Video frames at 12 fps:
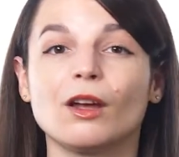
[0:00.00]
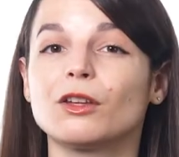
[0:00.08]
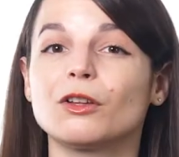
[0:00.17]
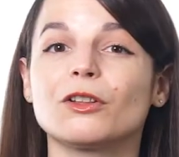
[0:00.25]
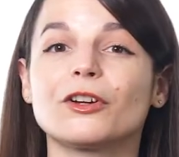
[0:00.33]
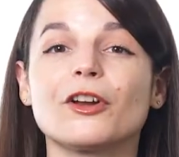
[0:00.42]

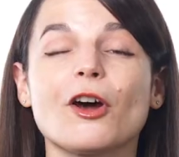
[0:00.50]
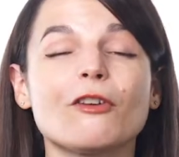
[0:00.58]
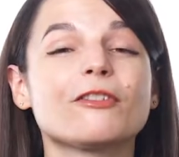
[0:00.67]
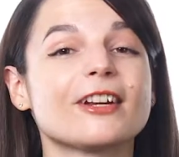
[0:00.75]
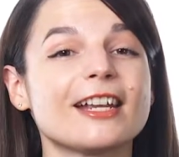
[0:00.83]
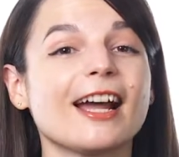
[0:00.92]
You'll learn
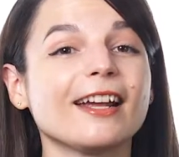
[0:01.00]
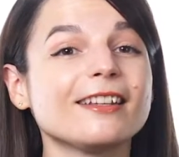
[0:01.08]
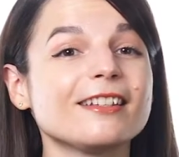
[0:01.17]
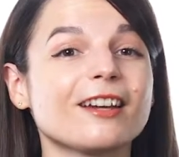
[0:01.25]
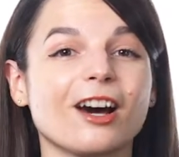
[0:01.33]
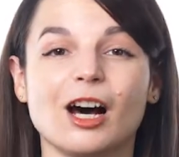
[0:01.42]
over
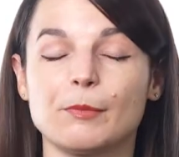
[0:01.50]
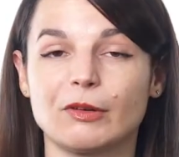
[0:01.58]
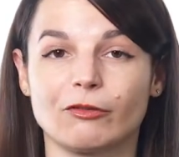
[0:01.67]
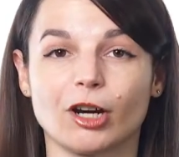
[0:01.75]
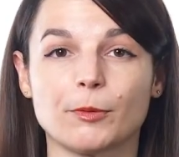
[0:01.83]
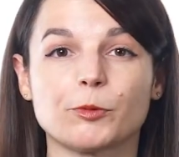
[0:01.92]
90 common
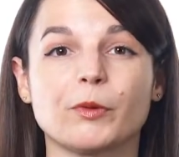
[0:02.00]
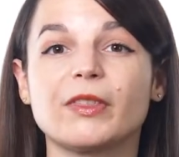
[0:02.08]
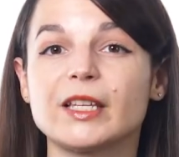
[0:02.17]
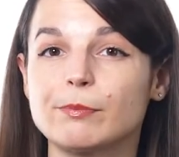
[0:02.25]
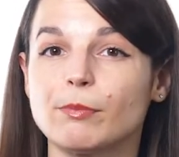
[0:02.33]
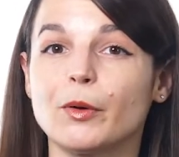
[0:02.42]
verbs with
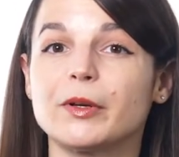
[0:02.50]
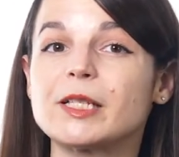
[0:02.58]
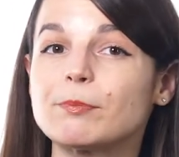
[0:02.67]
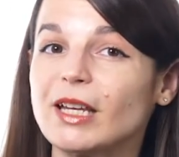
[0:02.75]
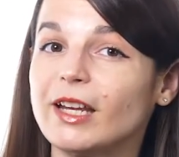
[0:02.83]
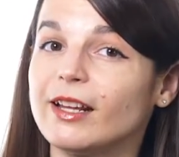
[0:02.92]
this bonus
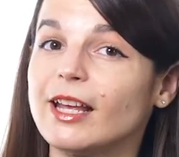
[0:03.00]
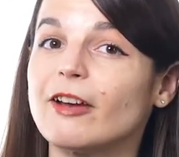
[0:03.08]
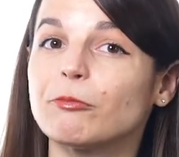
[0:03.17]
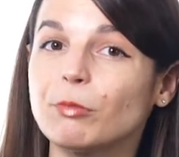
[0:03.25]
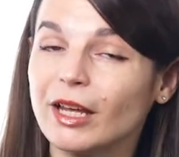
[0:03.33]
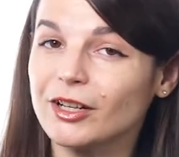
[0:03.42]

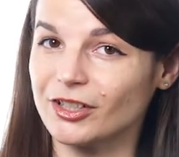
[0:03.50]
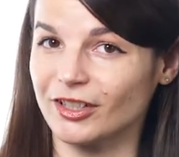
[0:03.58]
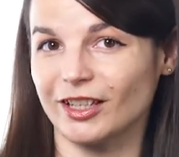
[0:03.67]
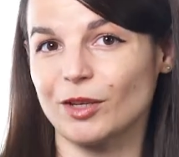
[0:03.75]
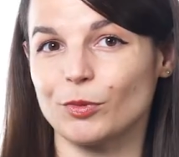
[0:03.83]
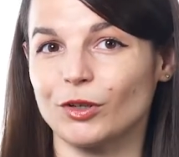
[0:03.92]
PDF picture
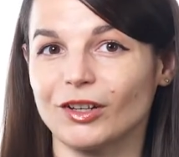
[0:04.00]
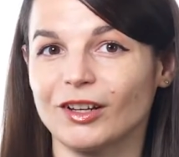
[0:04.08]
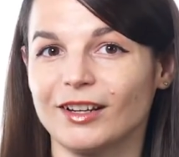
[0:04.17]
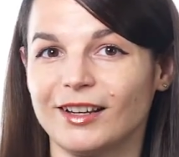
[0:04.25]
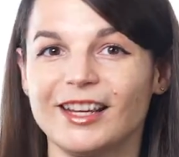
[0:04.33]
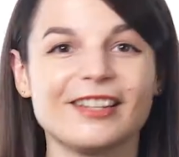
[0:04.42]
ebook.
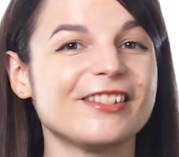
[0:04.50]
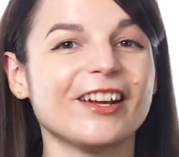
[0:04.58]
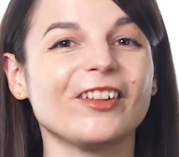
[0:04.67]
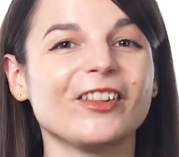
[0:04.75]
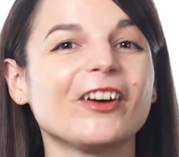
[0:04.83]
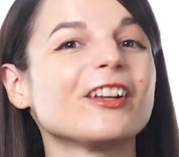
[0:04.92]

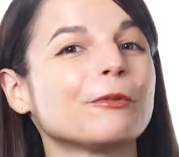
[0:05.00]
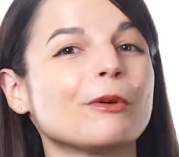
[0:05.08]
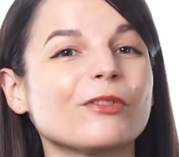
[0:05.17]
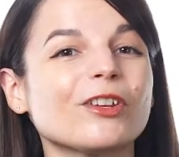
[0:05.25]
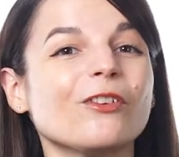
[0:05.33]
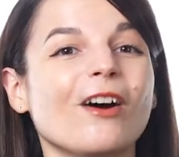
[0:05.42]
Download and
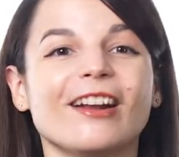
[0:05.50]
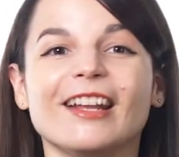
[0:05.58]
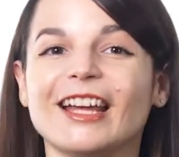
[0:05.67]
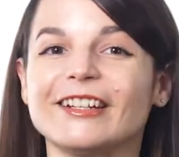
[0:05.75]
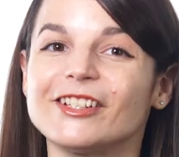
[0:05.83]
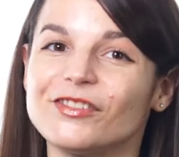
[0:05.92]
review on
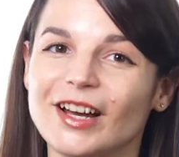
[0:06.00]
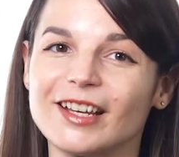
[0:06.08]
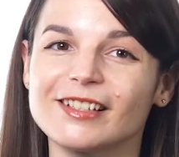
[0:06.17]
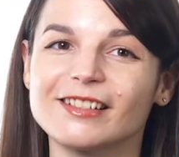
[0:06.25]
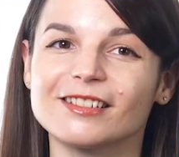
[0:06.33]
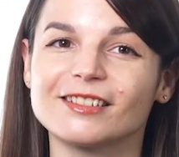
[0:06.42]
any
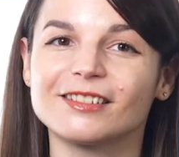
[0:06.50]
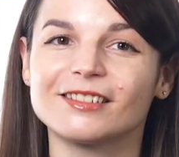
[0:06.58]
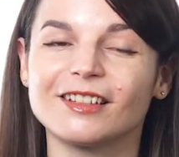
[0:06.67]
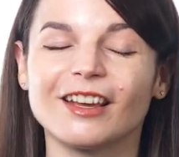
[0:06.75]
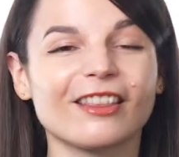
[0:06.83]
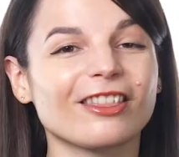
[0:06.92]
device.
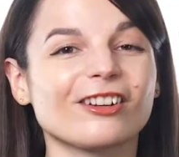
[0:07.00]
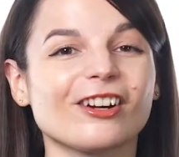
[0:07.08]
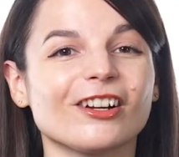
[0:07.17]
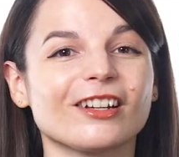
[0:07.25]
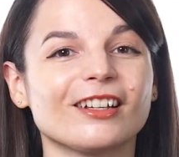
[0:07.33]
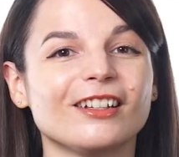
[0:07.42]

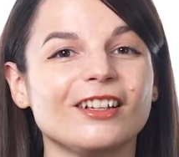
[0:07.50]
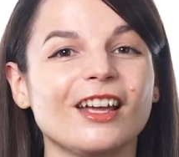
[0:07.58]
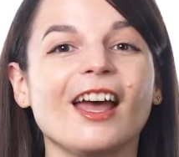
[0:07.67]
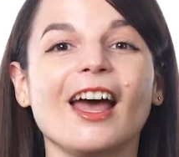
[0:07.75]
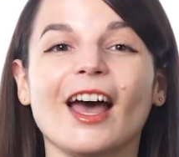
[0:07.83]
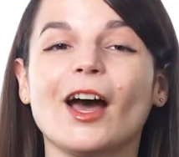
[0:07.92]
Third,
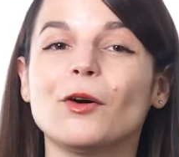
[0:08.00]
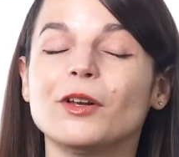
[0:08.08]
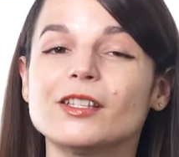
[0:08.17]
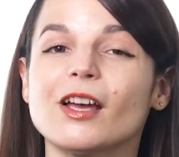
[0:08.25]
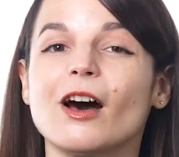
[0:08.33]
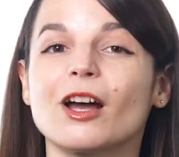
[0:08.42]
how to
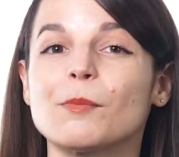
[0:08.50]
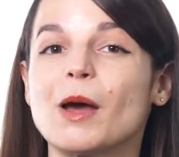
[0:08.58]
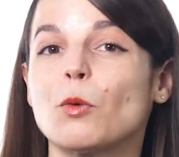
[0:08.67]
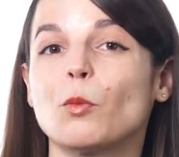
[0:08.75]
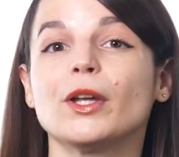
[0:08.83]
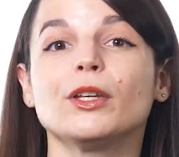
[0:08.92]
talk
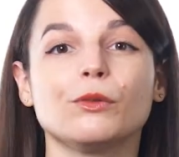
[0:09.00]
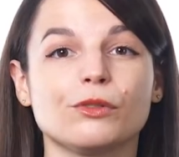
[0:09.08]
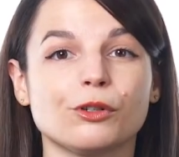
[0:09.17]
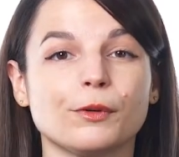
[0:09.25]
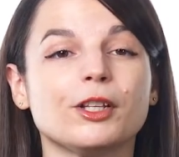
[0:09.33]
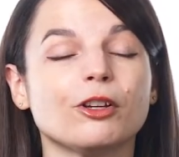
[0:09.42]
about what you
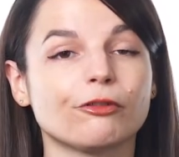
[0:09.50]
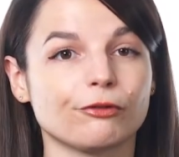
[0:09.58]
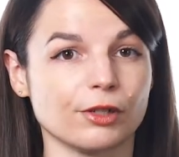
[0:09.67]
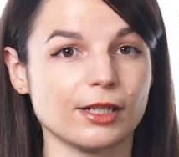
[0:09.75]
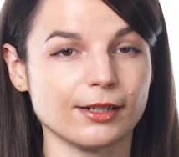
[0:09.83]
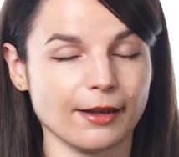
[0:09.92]
do in your
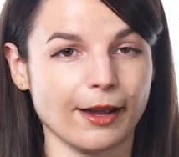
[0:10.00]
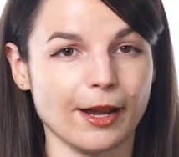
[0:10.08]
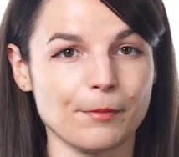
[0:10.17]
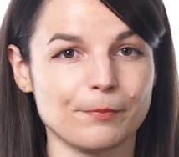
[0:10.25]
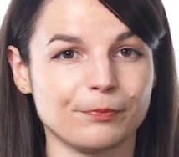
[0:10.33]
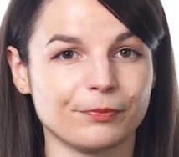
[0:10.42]
free
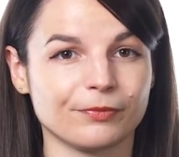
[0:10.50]
time.